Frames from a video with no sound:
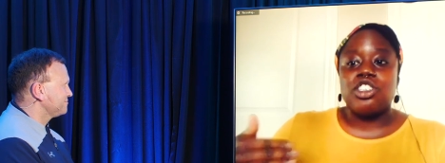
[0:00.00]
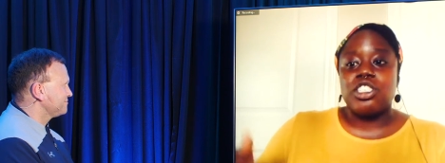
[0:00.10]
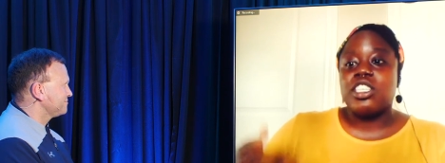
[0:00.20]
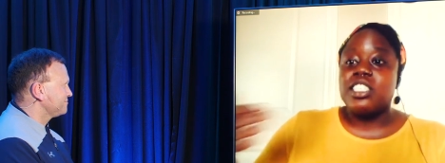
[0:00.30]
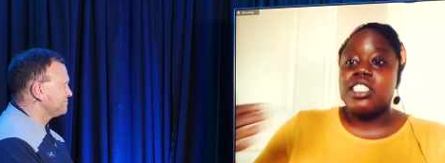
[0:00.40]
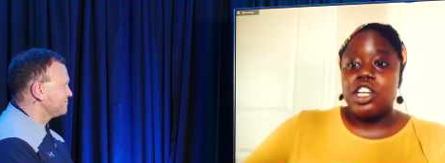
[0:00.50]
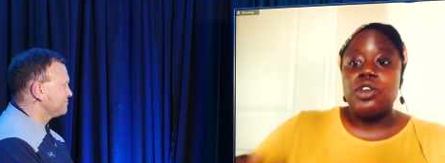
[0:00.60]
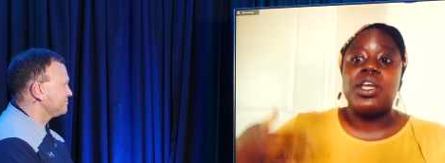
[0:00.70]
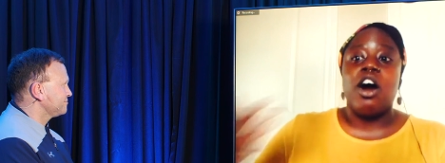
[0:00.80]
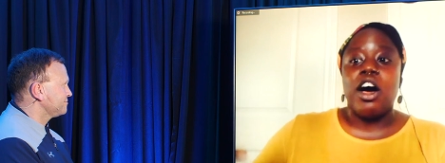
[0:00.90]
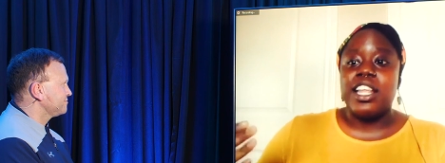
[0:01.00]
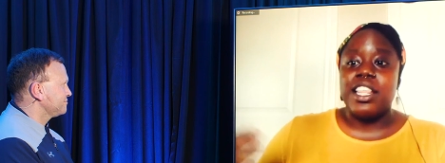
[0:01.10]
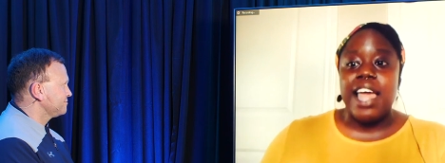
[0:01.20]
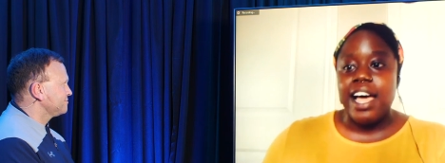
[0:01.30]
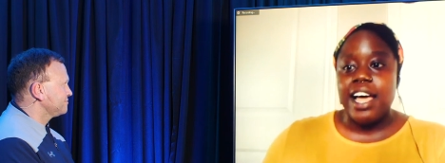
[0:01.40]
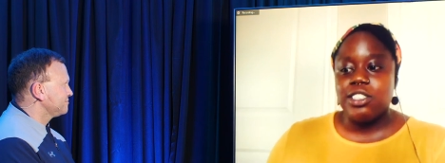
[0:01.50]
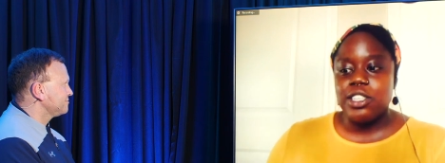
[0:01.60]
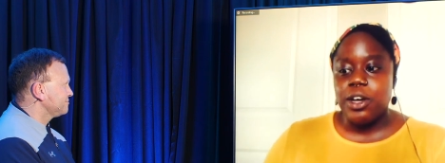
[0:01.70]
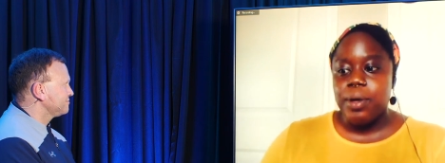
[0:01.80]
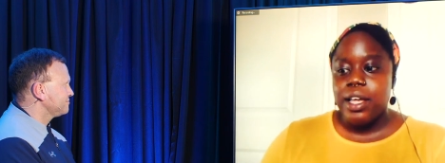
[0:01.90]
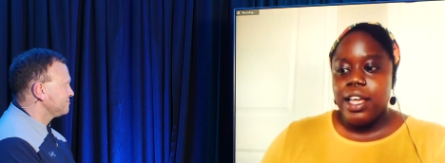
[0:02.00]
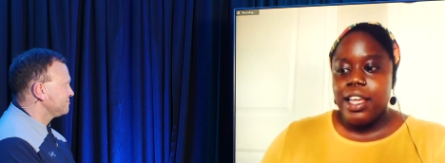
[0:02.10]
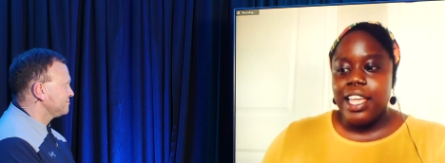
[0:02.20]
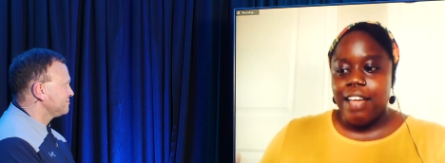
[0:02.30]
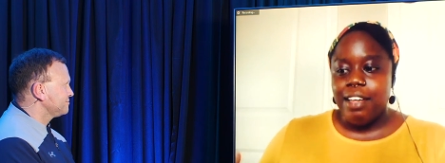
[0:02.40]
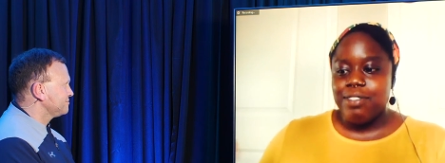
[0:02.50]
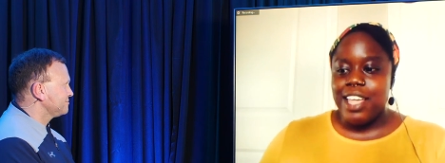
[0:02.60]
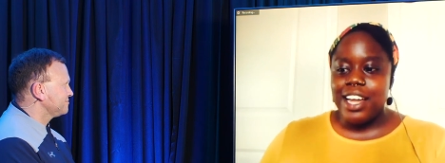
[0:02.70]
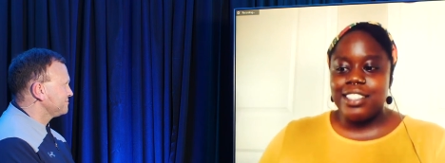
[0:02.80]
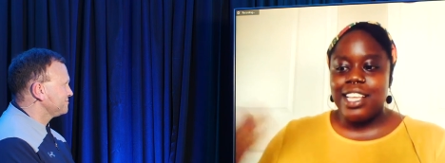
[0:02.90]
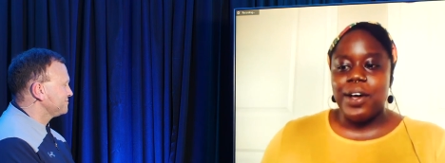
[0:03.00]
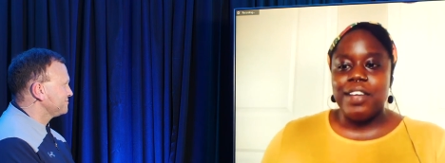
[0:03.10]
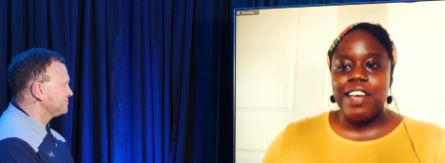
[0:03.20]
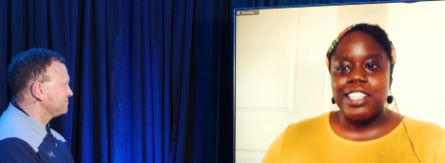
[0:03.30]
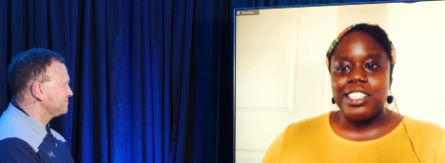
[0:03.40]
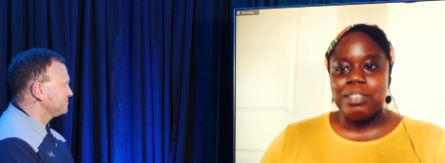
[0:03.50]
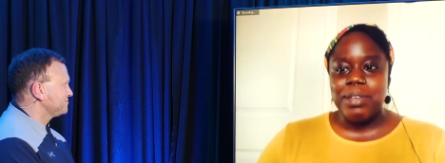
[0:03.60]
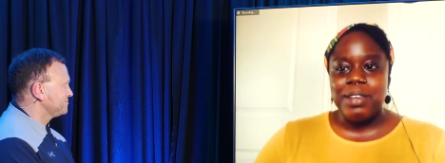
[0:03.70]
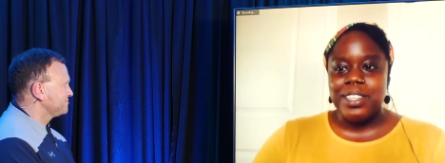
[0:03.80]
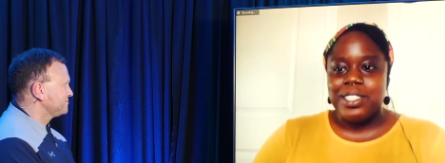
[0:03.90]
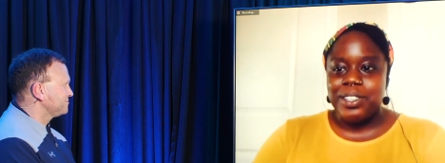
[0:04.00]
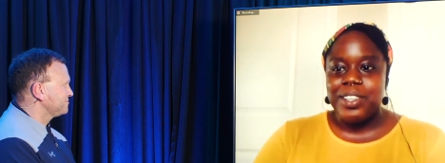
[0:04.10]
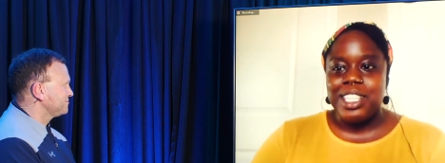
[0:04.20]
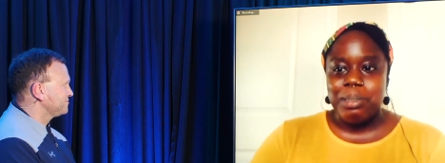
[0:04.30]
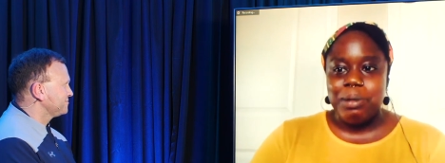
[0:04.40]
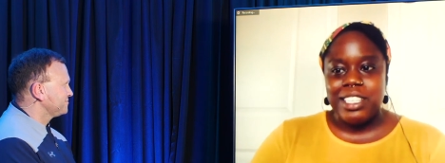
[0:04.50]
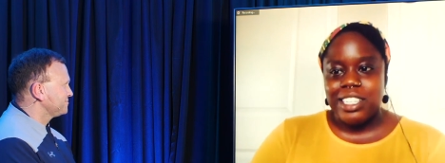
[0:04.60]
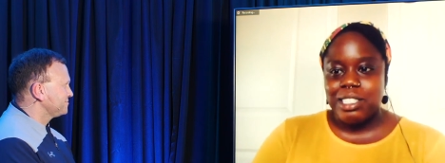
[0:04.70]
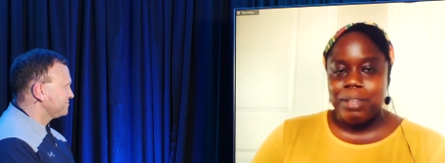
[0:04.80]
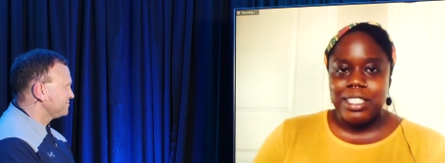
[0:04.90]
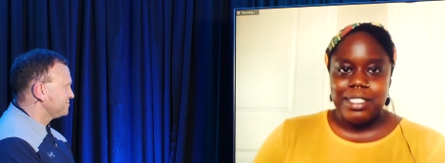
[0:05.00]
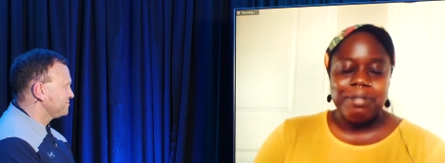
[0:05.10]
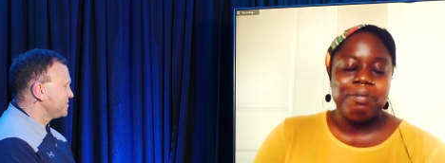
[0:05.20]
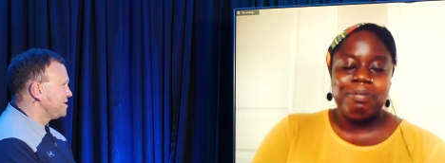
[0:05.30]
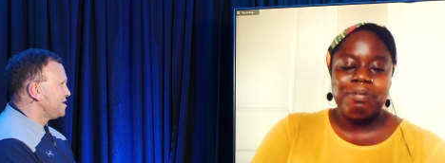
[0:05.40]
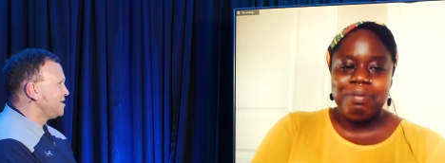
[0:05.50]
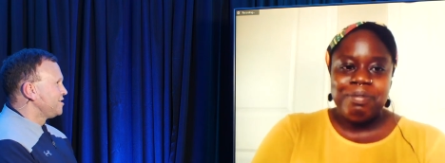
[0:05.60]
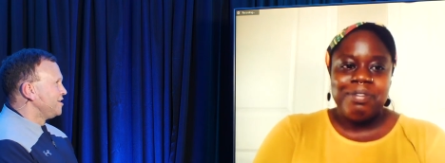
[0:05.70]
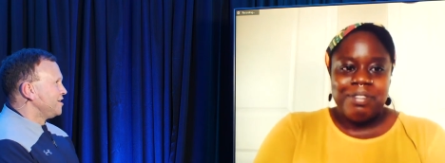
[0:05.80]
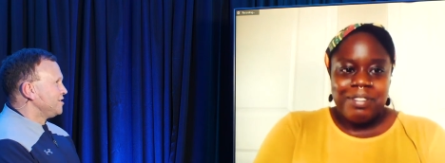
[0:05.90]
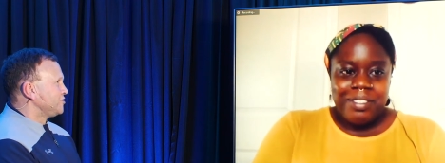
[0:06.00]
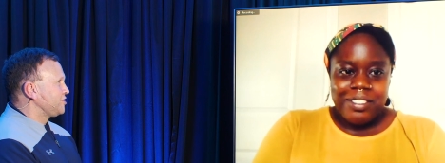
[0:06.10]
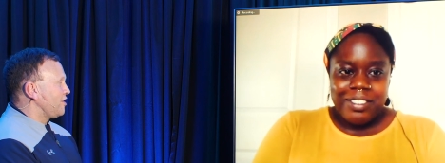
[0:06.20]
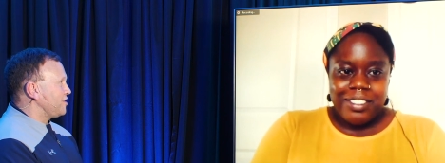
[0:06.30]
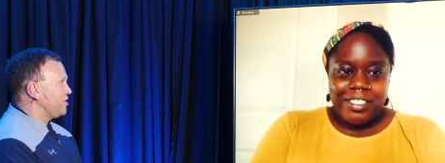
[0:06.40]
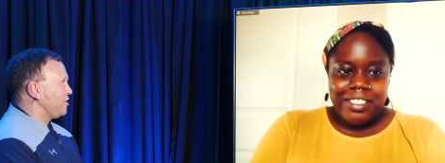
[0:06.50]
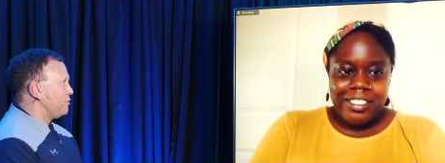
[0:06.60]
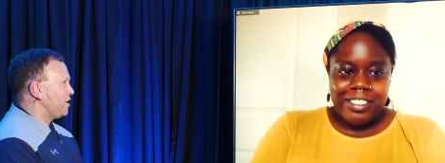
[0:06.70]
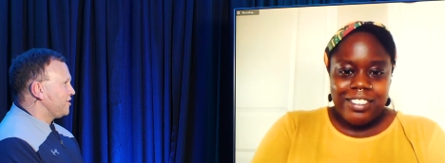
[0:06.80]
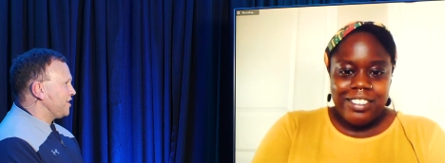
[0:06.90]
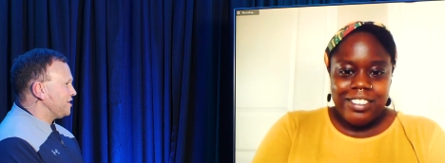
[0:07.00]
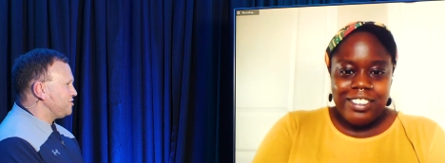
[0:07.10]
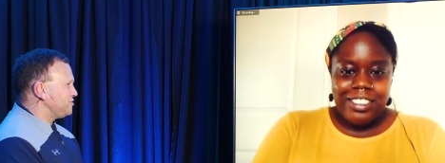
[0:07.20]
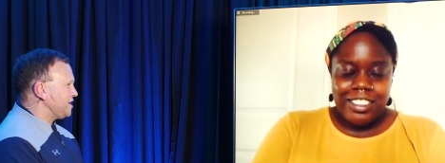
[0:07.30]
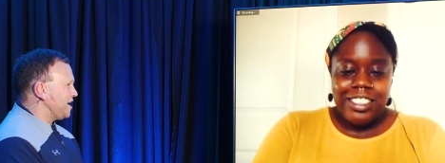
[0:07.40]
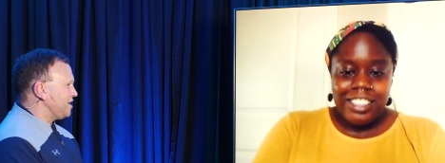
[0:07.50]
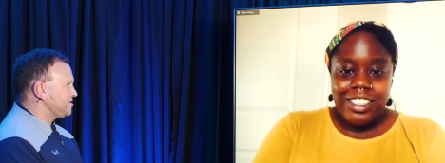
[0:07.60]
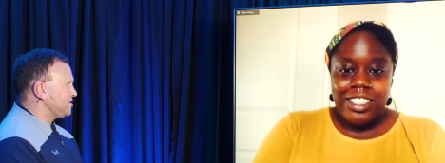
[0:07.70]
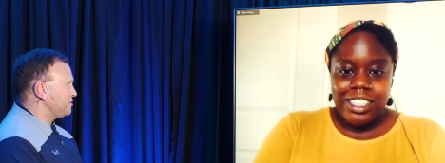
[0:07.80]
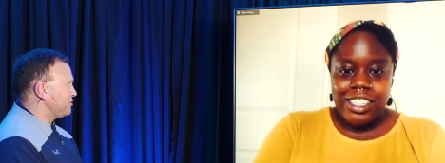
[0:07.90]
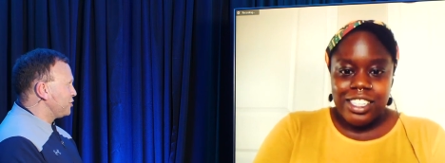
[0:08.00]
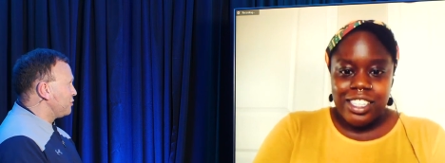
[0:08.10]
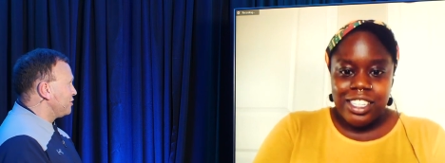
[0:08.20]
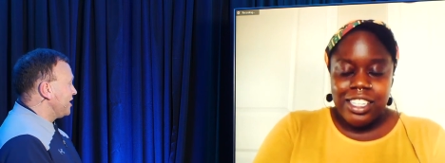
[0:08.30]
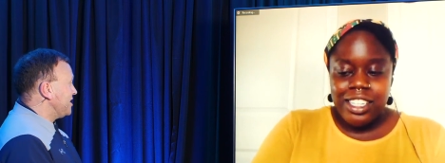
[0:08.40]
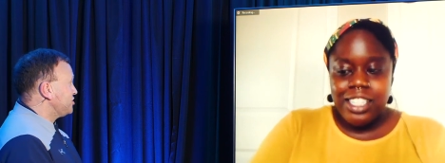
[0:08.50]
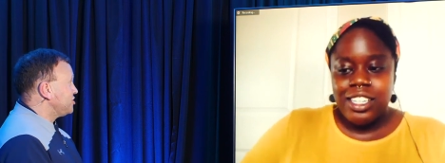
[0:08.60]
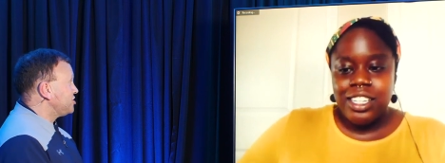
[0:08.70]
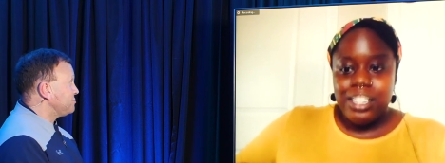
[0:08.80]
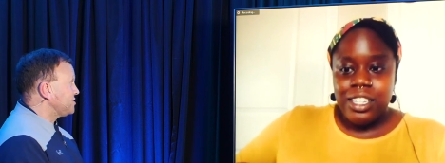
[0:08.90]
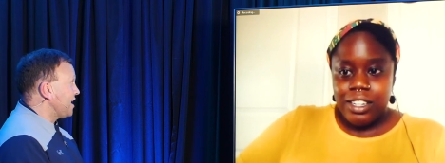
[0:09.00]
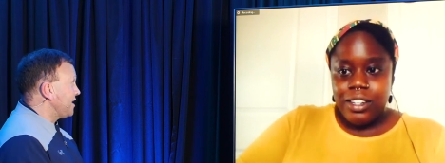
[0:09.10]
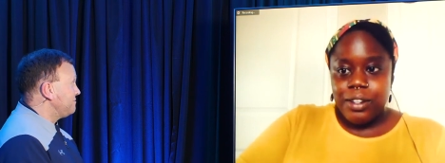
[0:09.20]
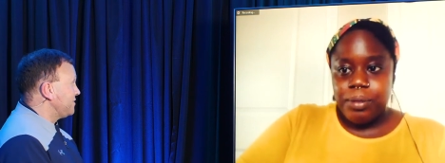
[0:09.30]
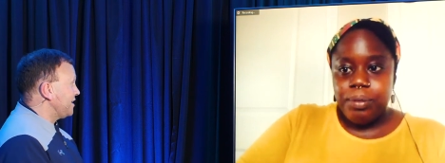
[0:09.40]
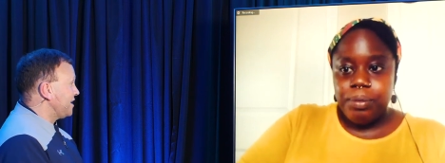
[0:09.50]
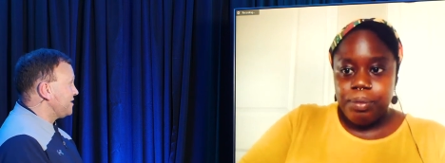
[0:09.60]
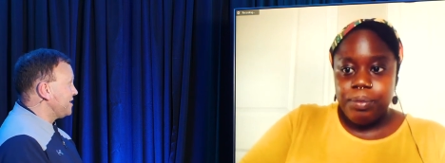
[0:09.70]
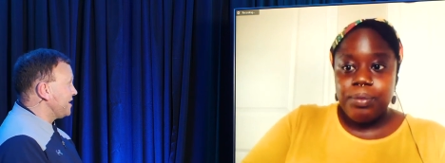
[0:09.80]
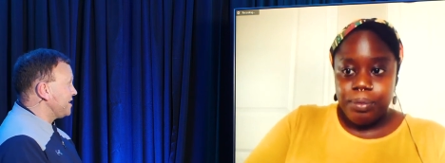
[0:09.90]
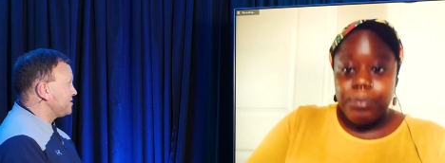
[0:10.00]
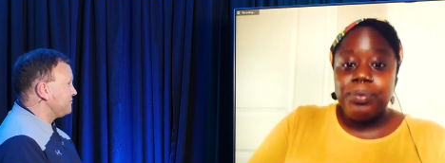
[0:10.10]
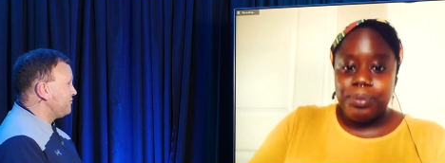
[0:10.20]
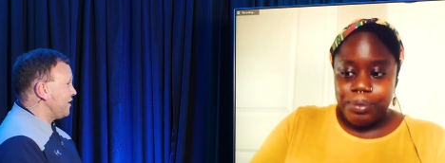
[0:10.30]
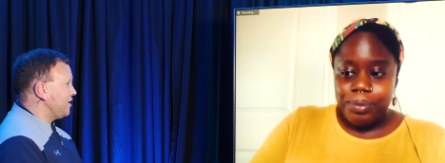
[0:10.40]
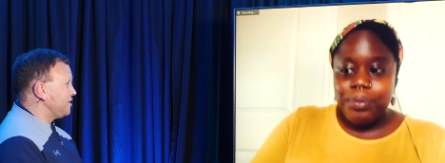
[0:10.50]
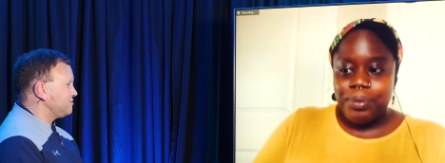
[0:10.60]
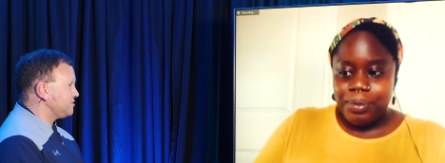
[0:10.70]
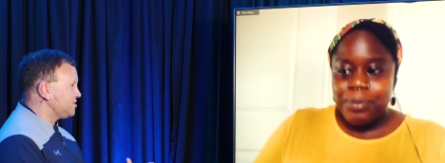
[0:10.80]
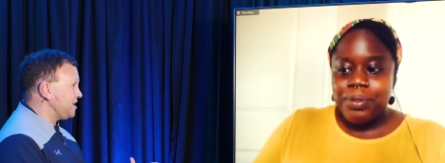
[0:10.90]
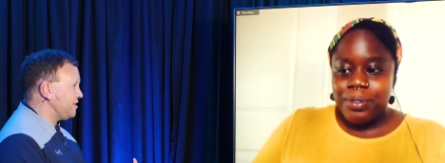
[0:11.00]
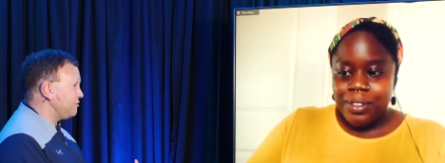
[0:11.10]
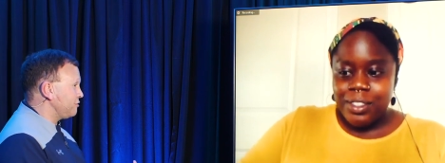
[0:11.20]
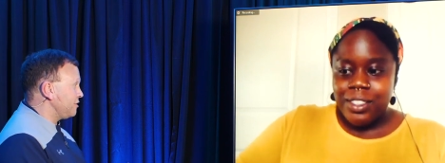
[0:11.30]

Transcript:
Speaker 1: continuing on in that. So, yeah, that is how I've had to be resolute in these past six months.
Speaker 2: So, you know, one of the things you said is the, the relationship side. And I think that's mm-hmm. very seen